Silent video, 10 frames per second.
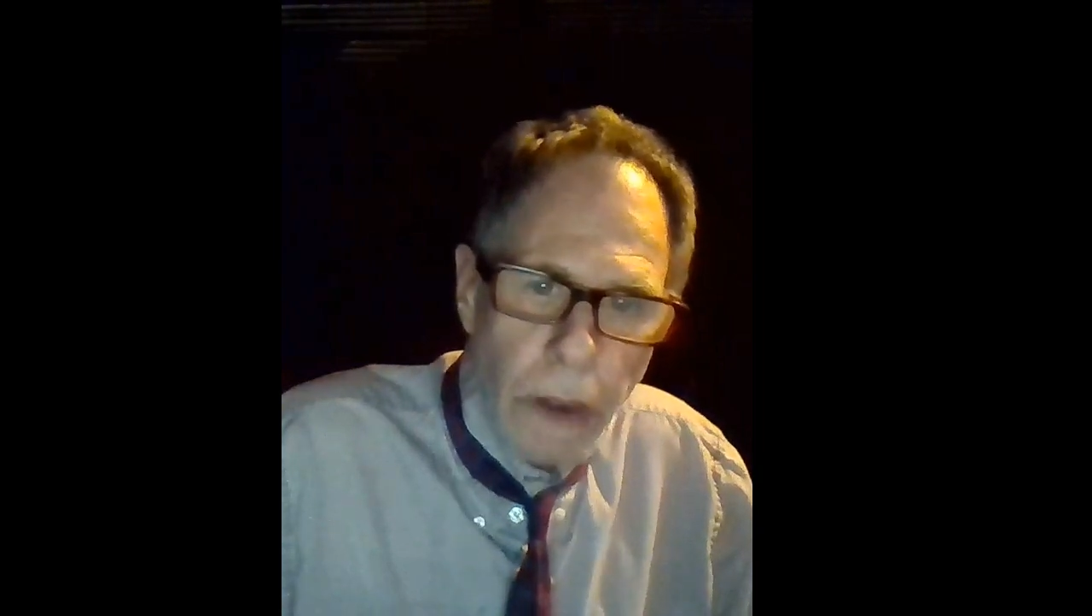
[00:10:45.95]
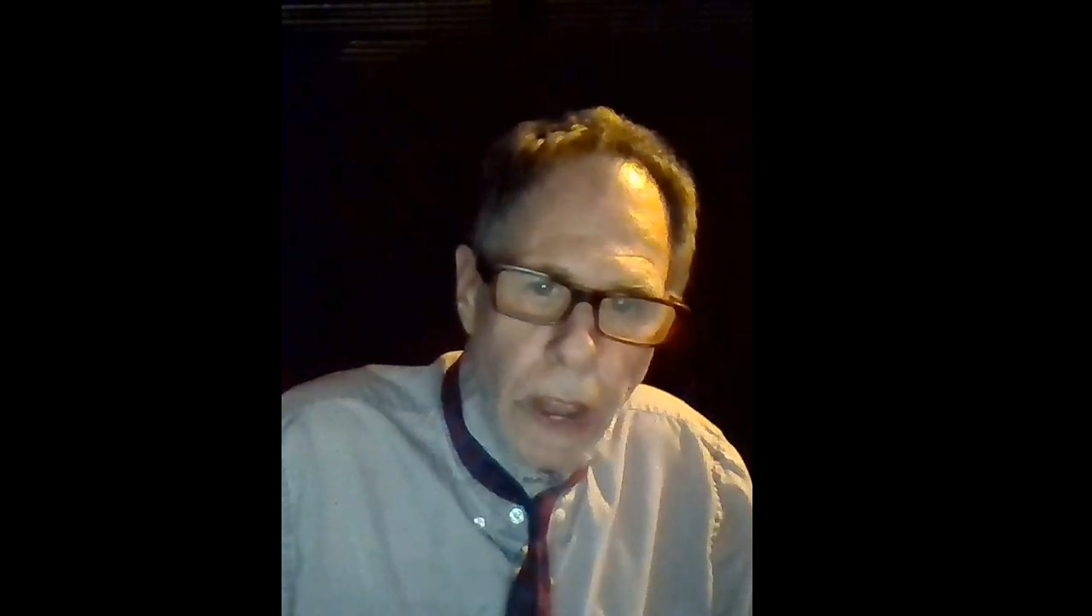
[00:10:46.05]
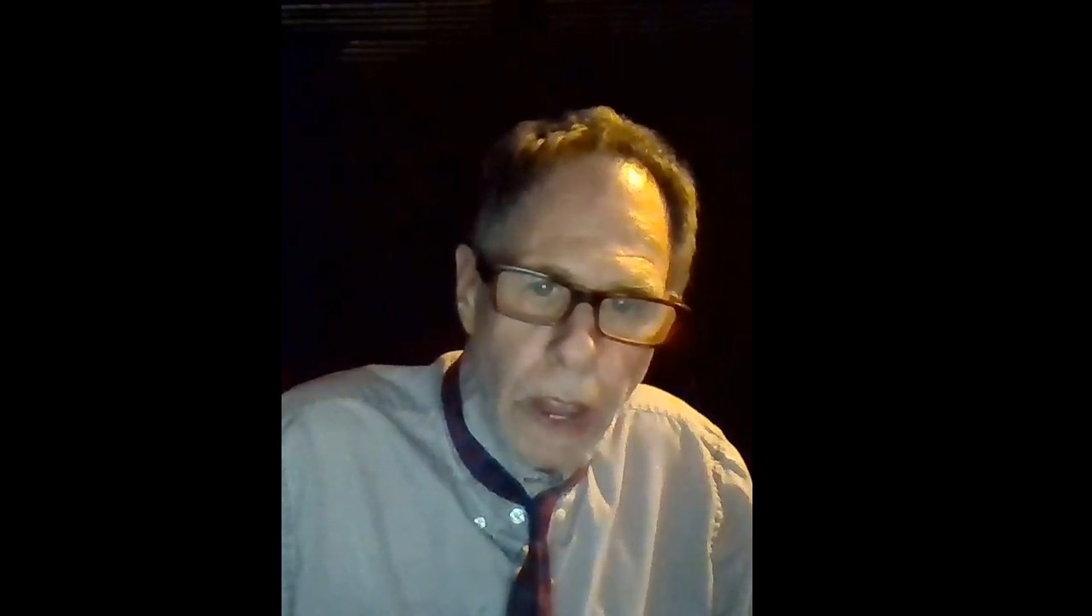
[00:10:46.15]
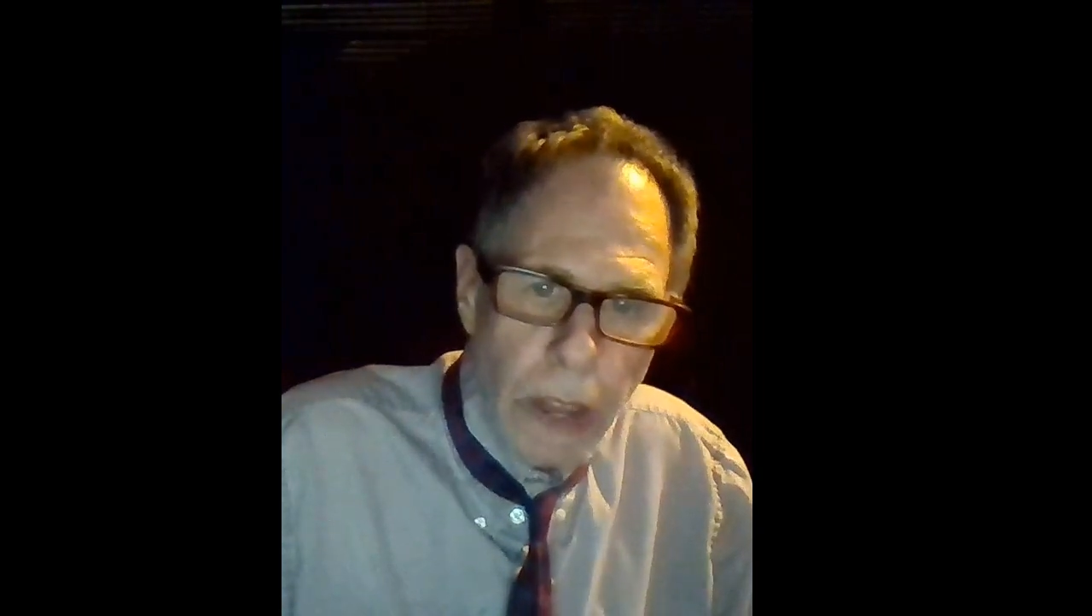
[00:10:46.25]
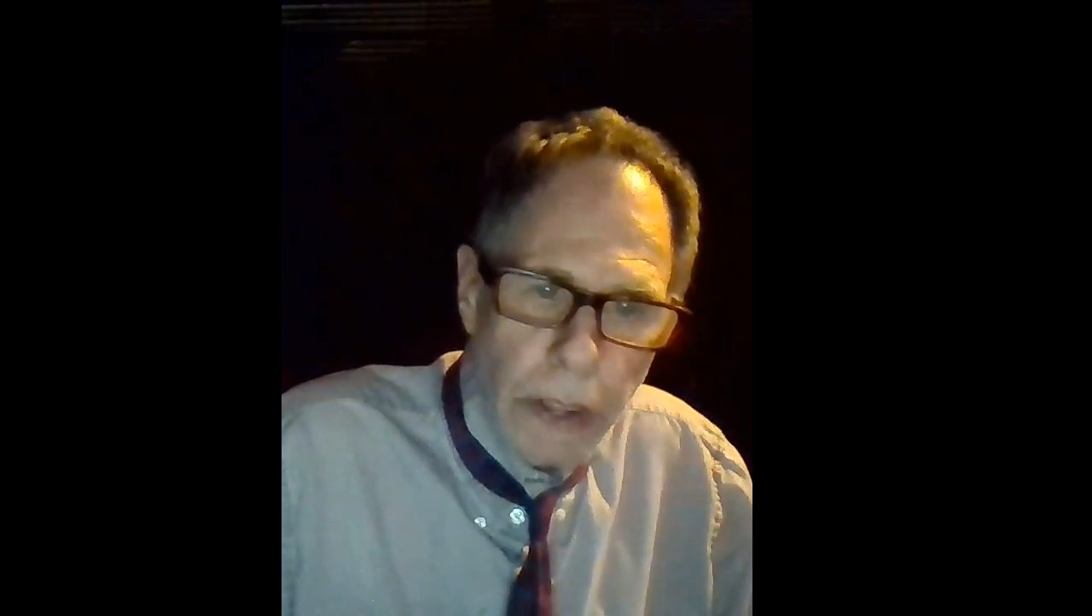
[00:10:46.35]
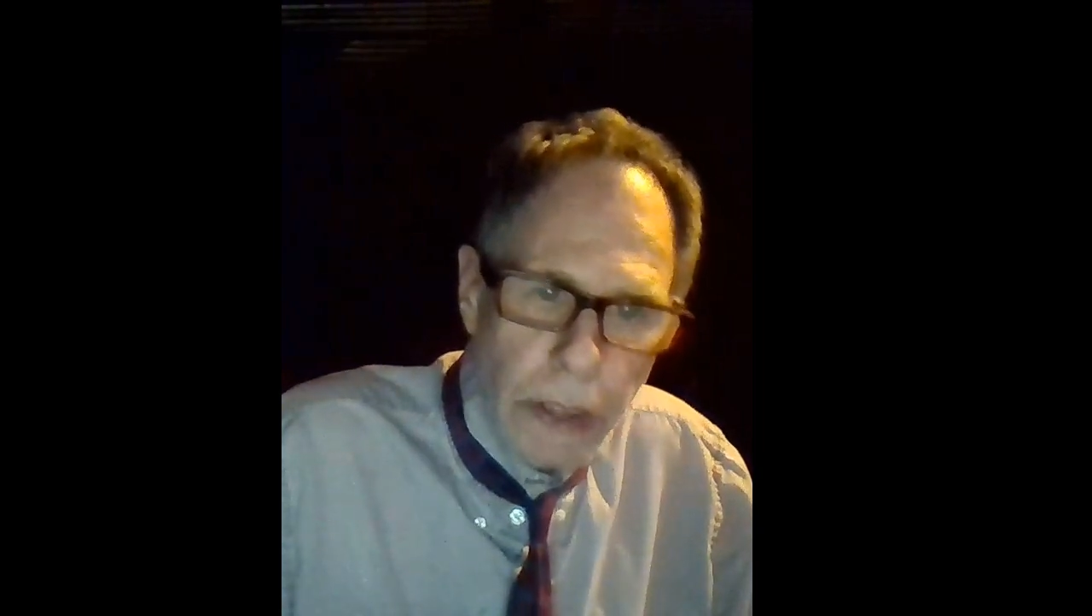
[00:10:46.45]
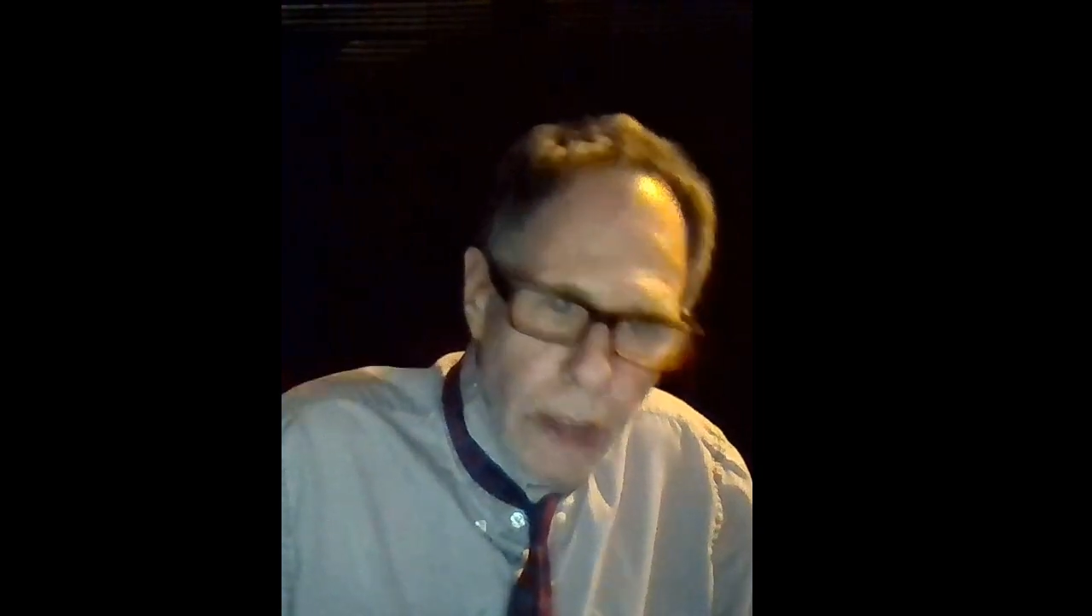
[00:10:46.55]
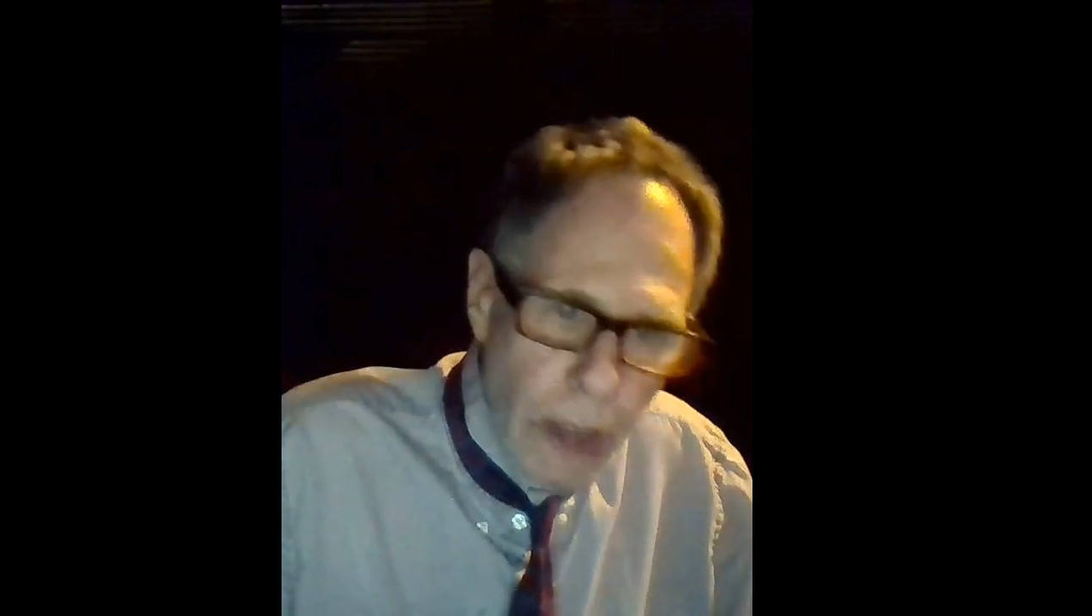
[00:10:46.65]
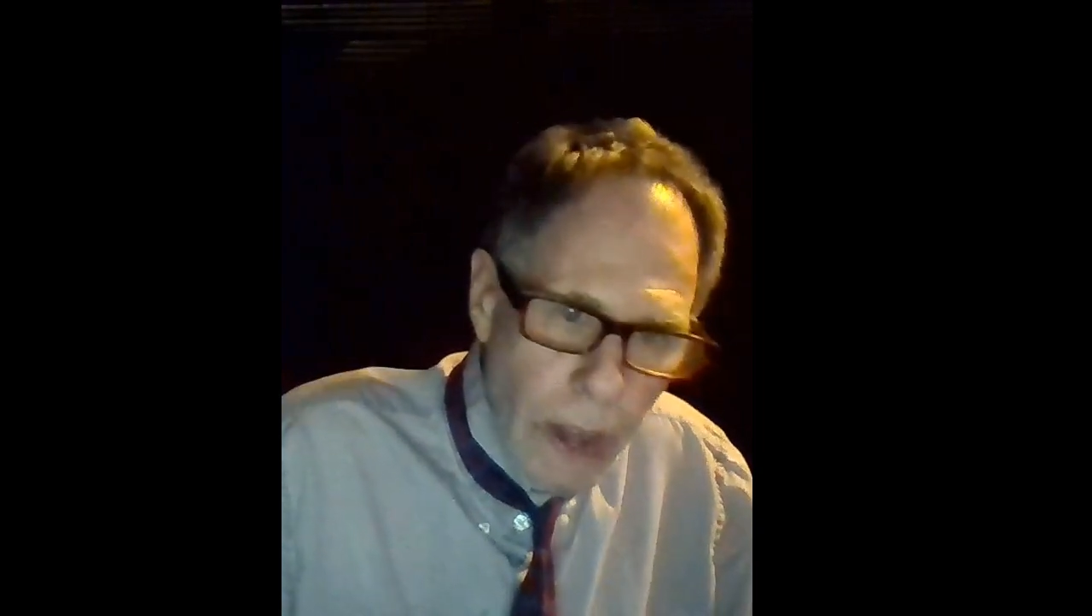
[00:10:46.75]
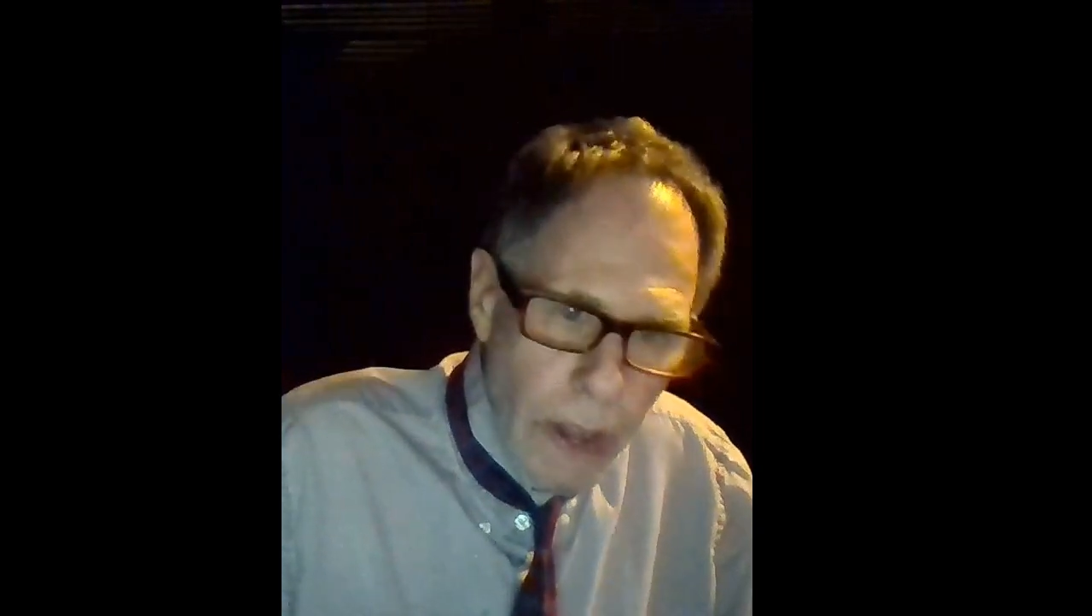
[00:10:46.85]
be read
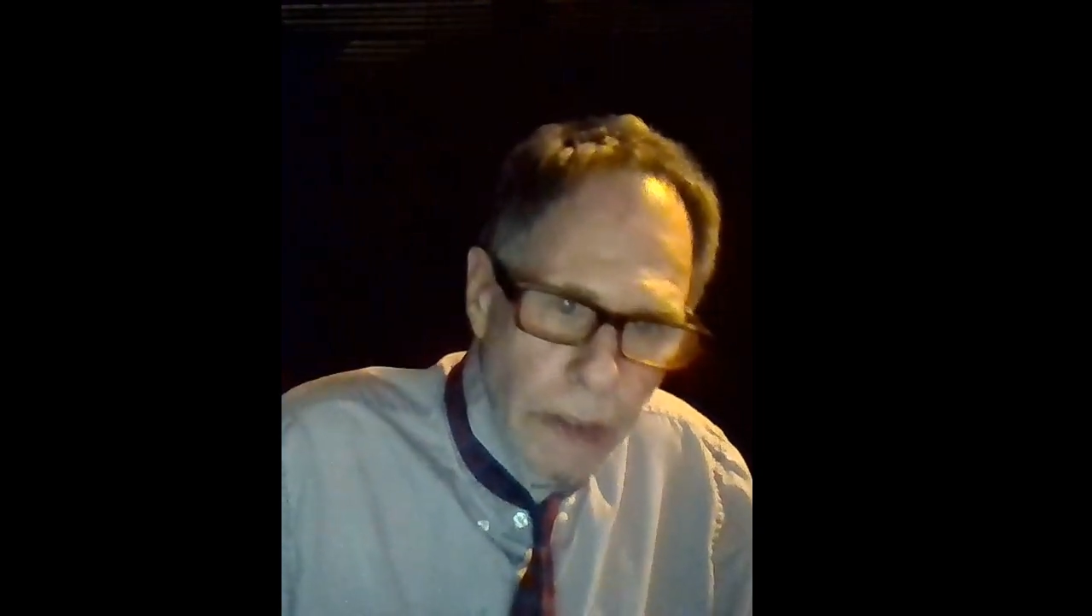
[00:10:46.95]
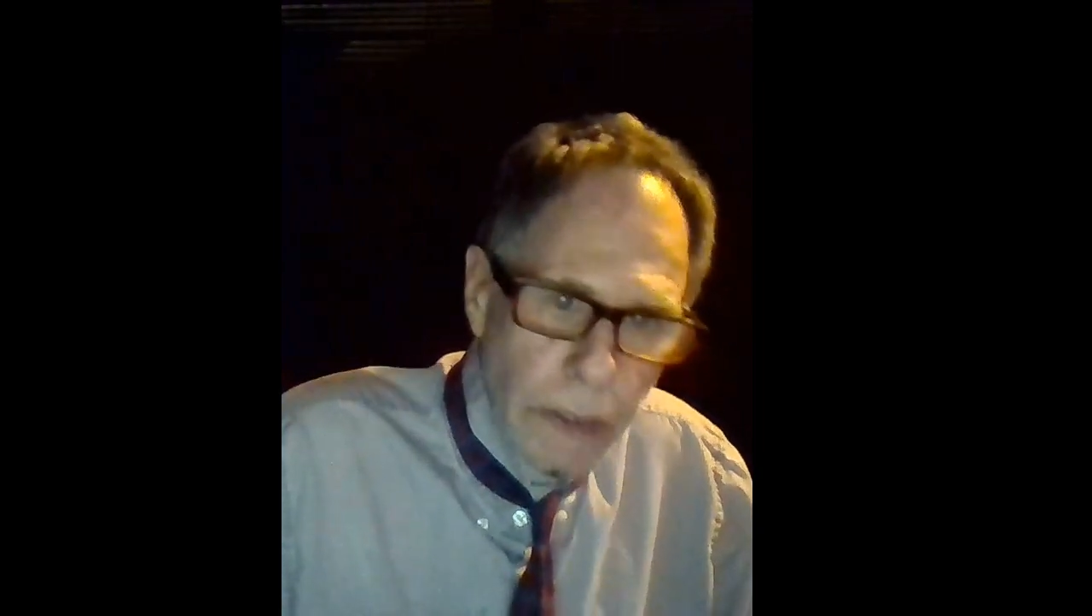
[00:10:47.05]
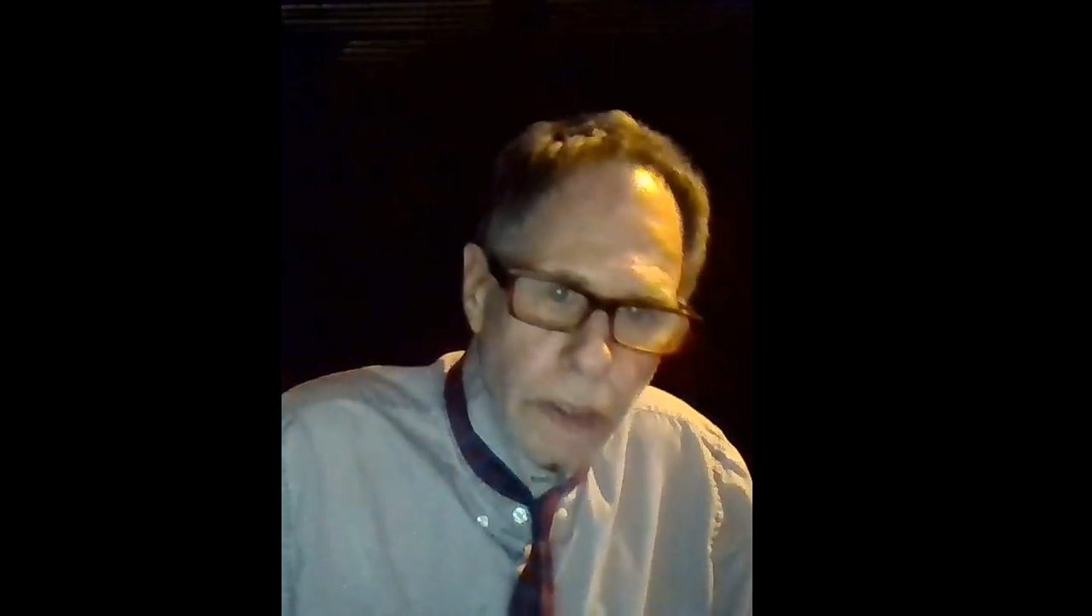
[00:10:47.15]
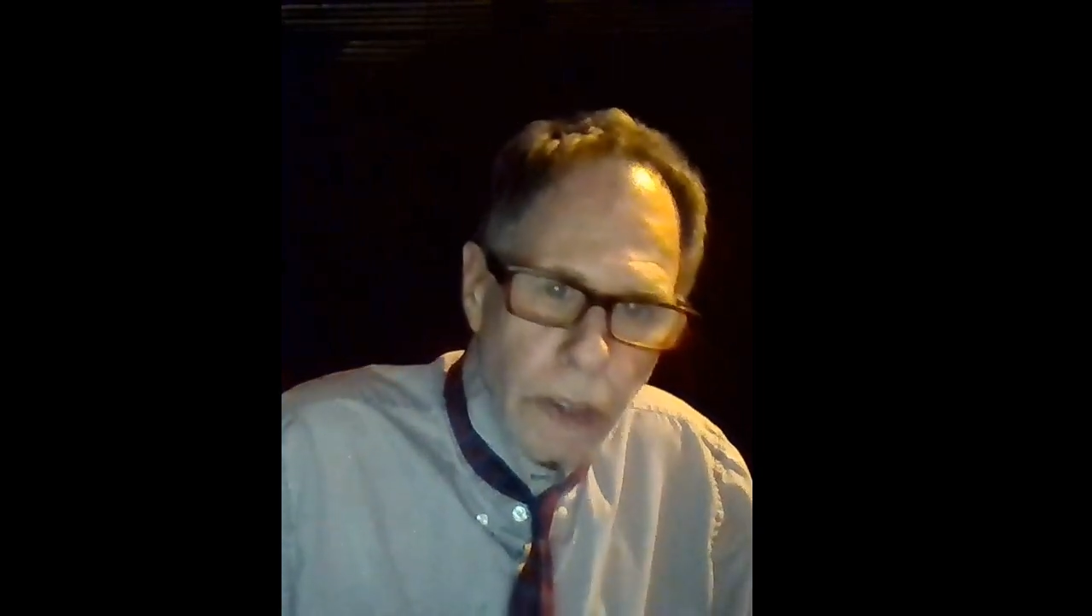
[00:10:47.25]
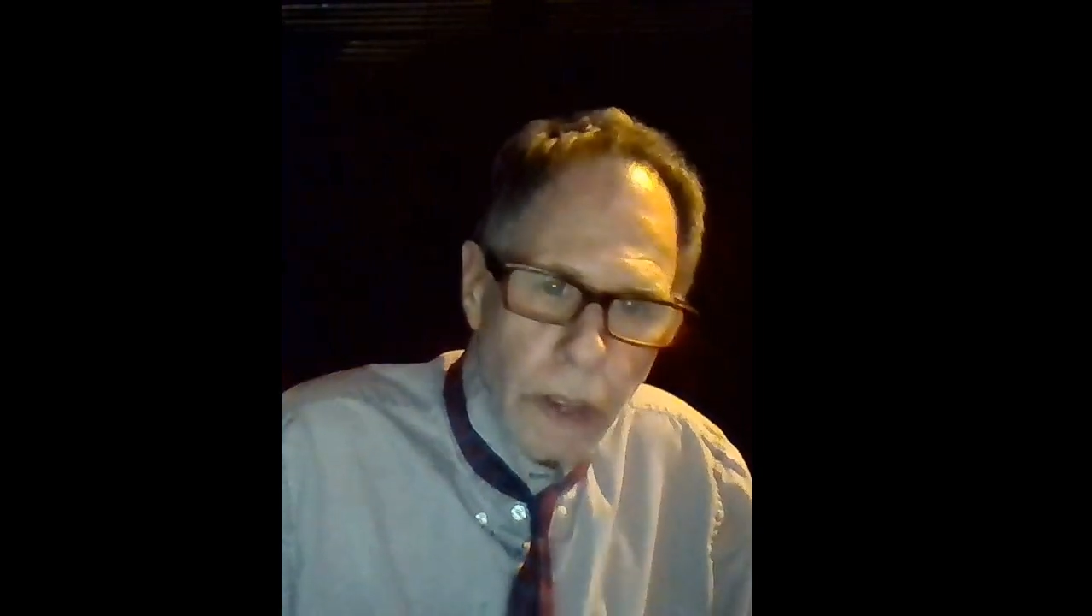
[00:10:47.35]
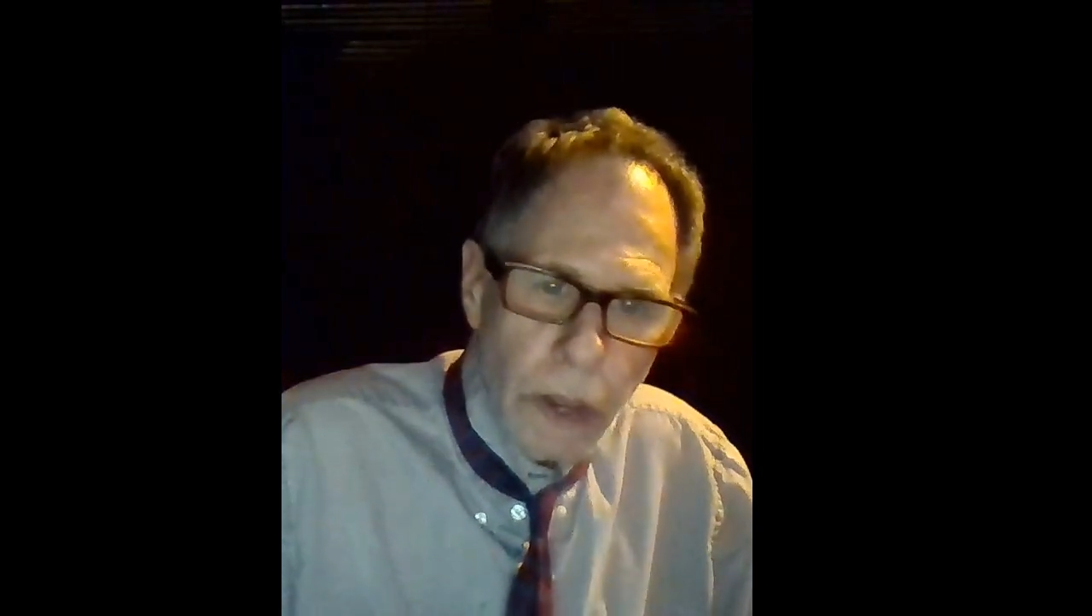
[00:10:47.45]
at